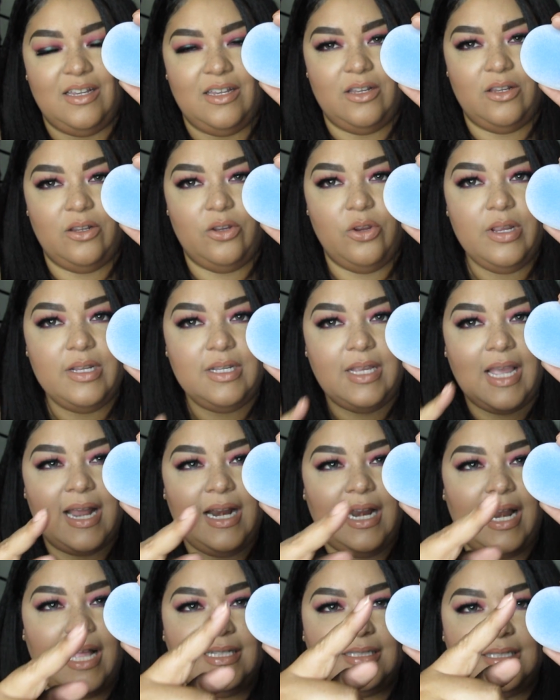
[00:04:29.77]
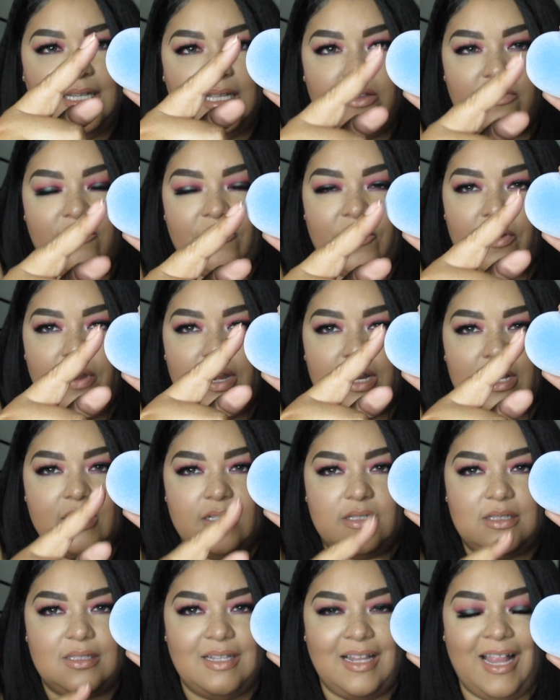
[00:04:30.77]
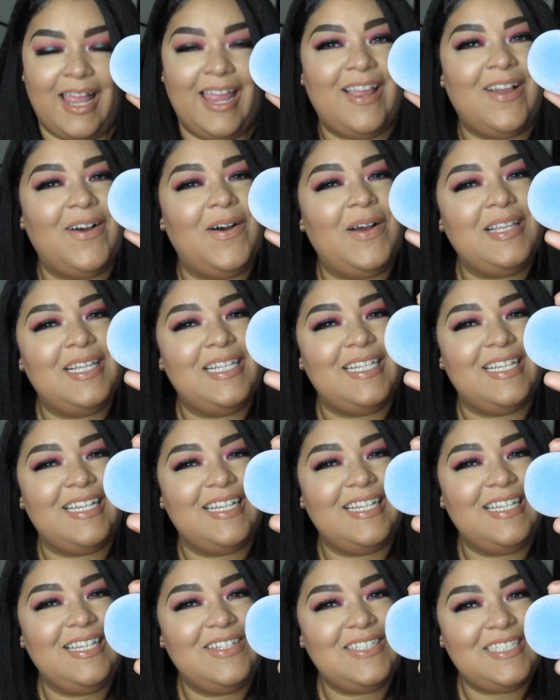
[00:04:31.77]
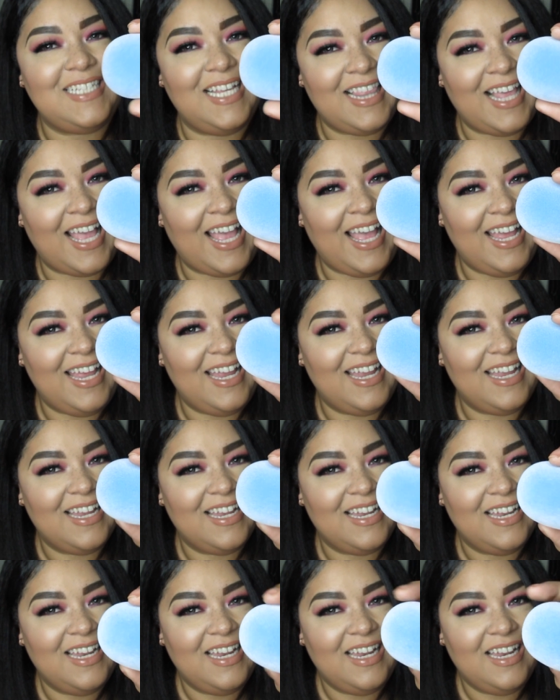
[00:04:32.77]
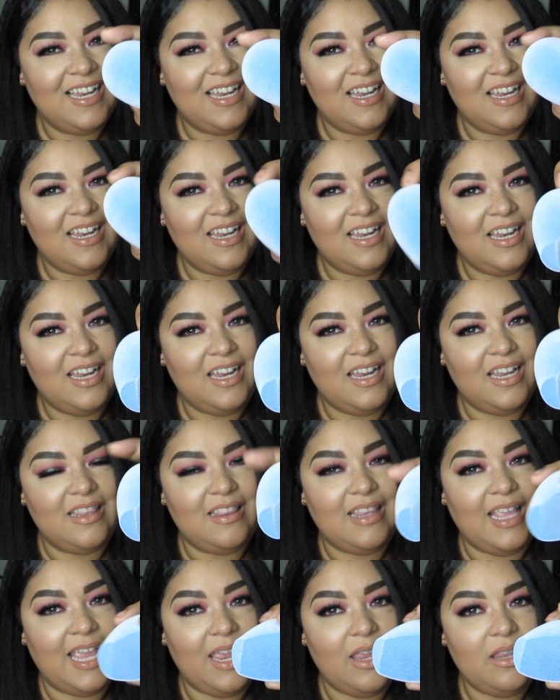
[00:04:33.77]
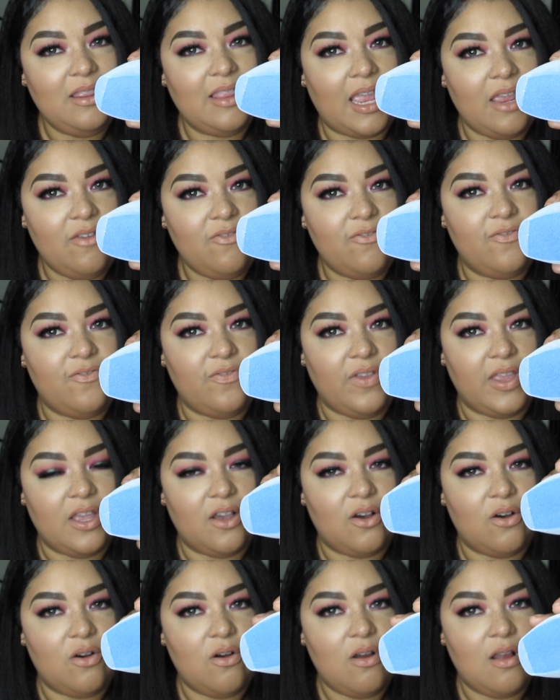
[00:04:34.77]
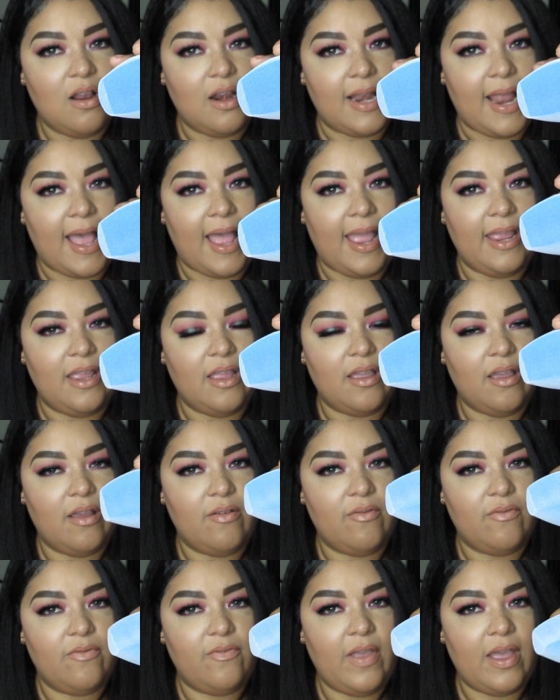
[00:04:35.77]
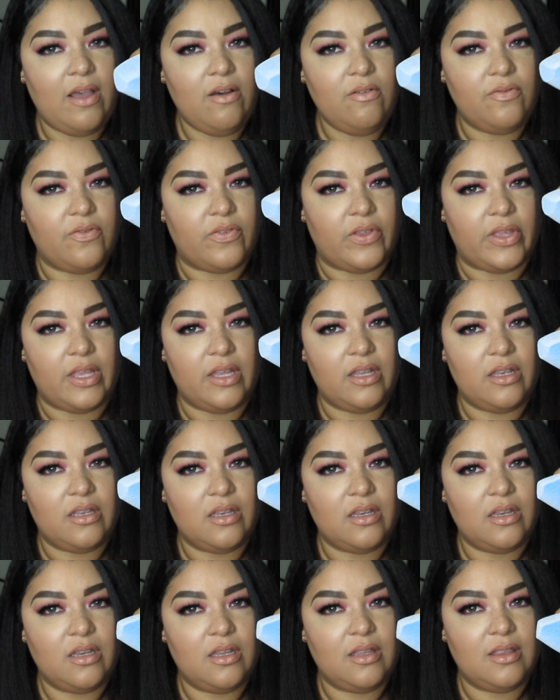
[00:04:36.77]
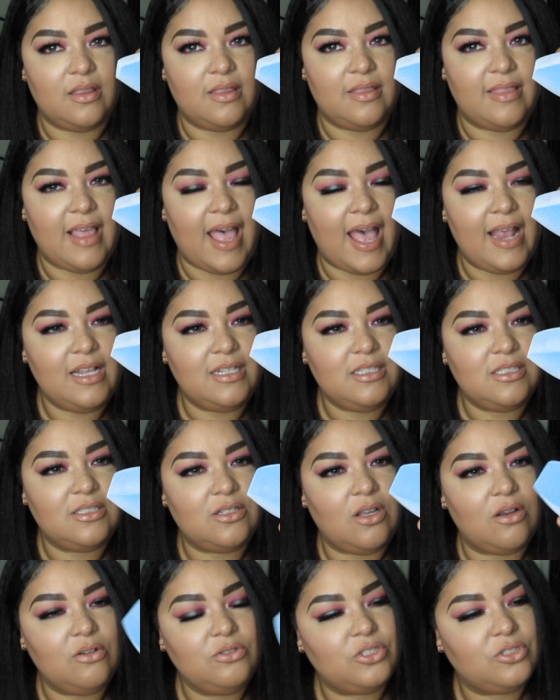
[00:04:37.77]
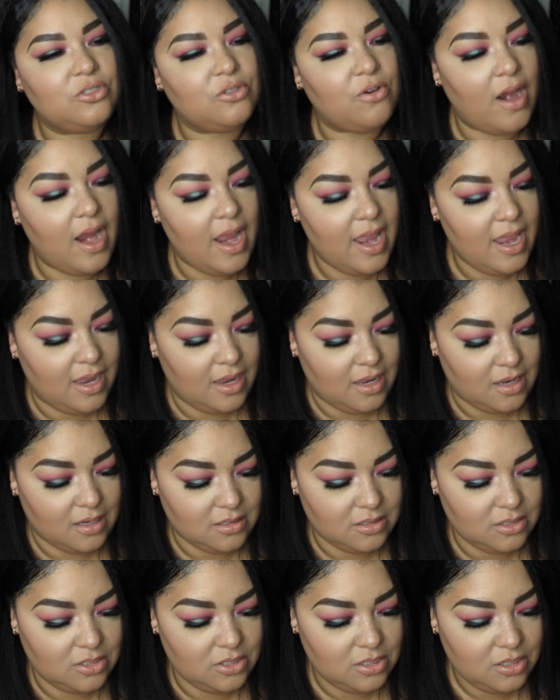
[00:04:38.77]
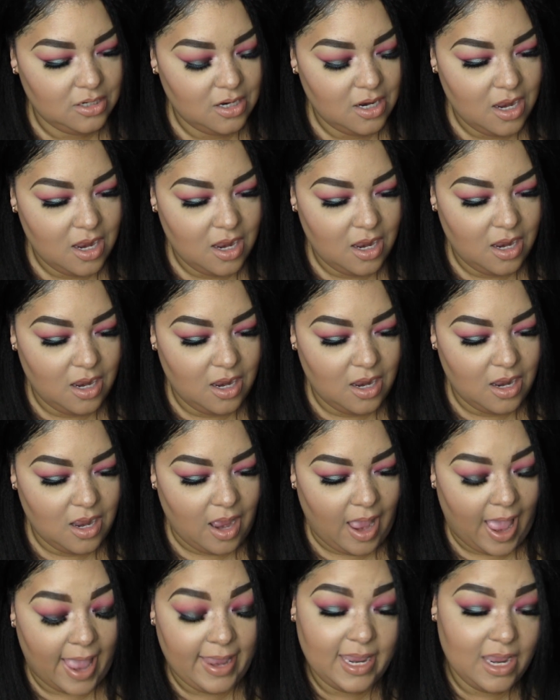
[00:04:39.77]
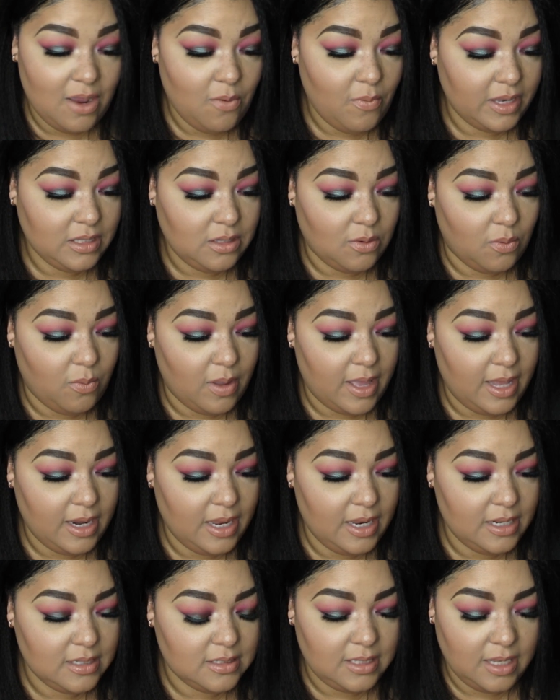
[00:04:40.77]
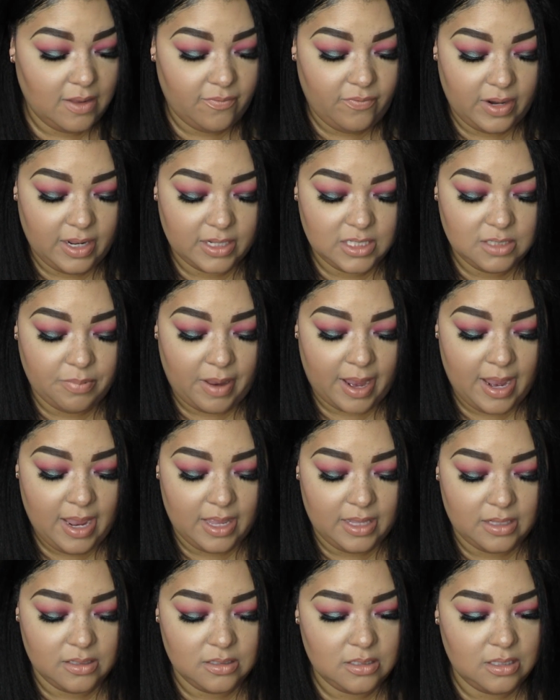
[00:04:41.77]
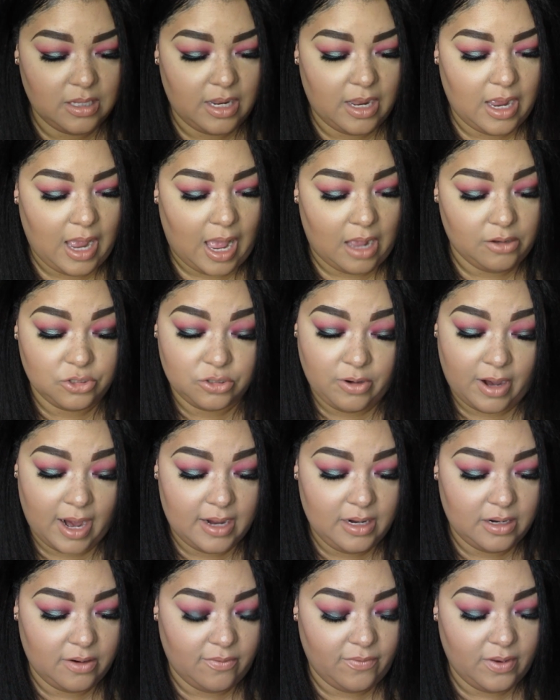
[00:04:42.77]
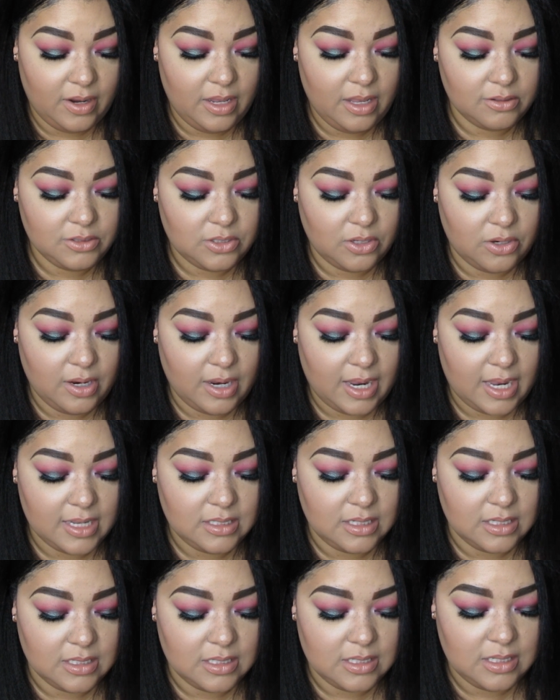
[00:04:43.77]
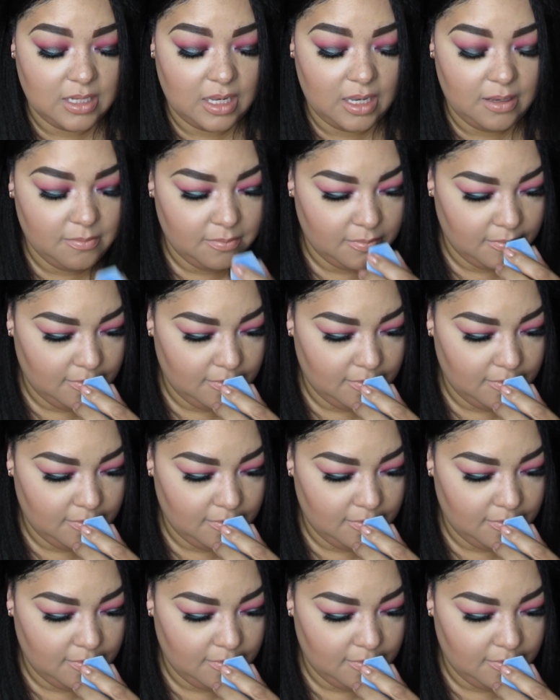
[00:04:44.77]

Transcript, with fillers: You can kind of like see the furriness. Like on the, you see that? They feel like velvet. That is so strange. I can't wait to wet it and see if it expands. I'll try it in a video so you guys can see.